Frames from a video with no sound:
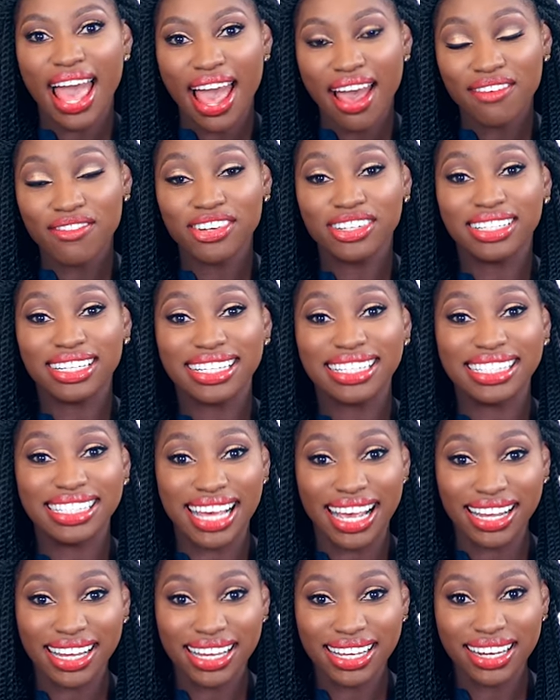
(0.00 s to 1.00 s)
average
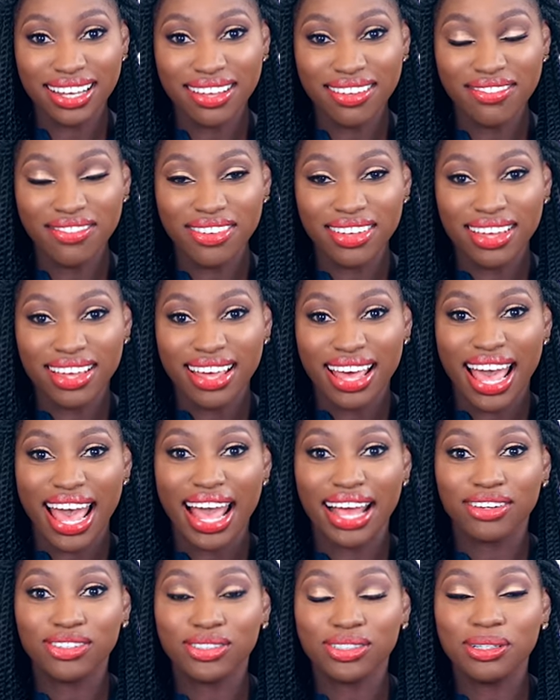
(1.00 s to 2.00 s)
executive
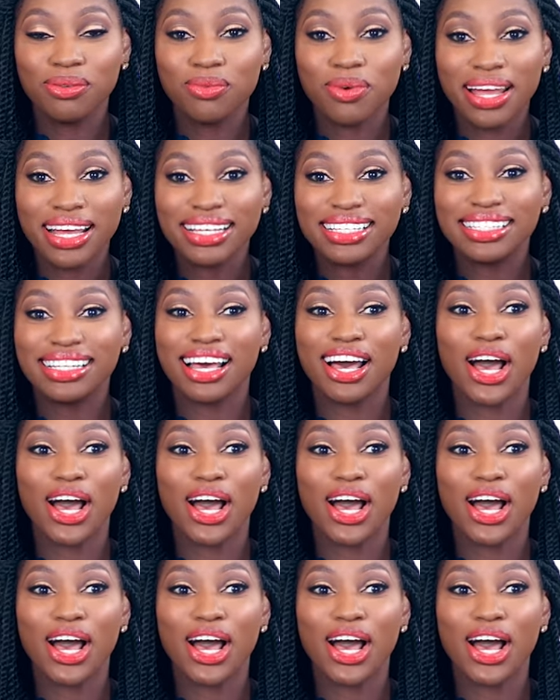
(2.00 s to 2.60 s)
actually wastes